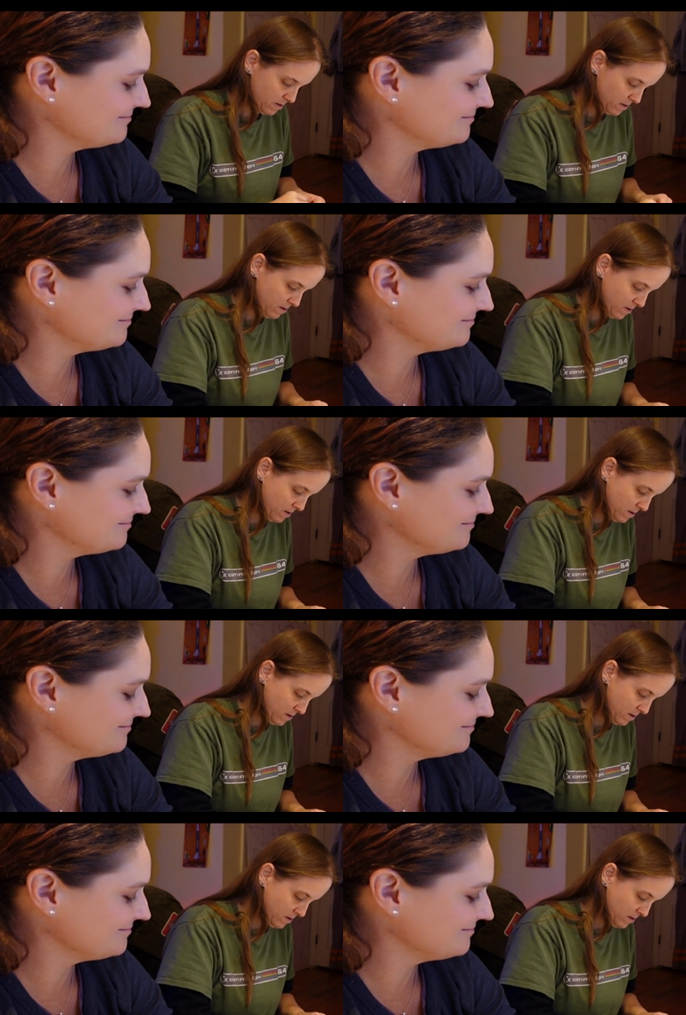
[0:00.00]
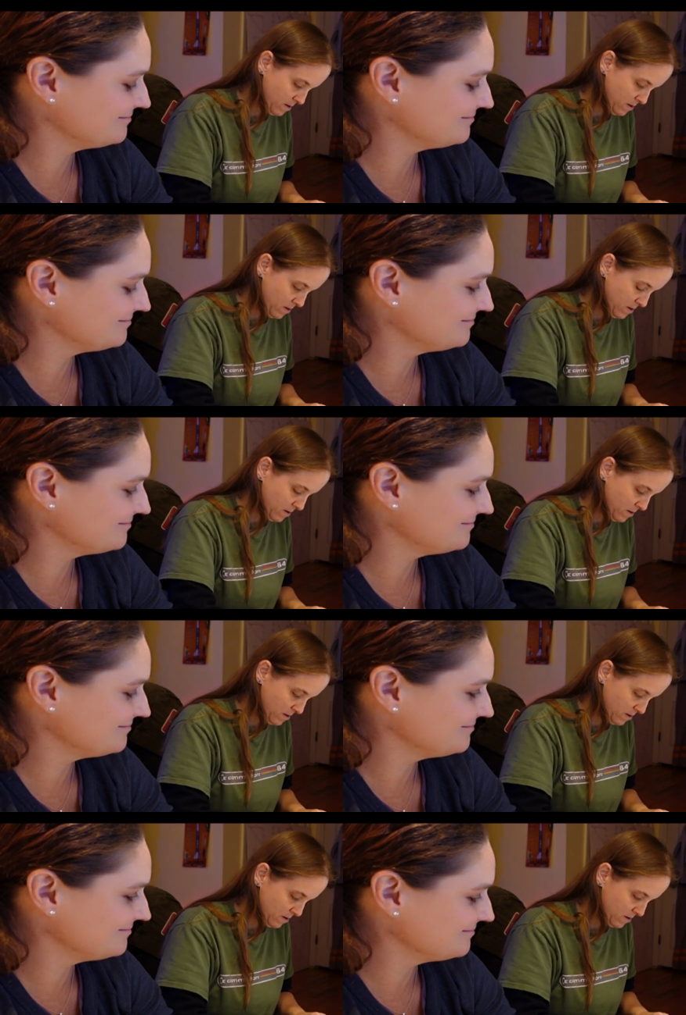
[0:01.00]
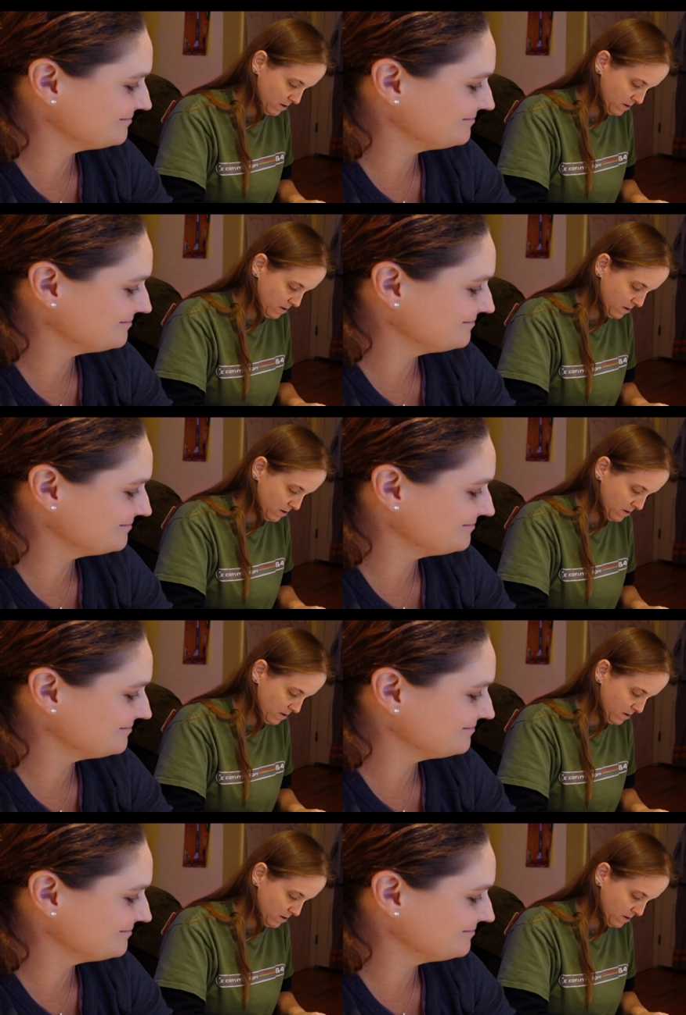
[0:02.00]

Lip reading: [no speech]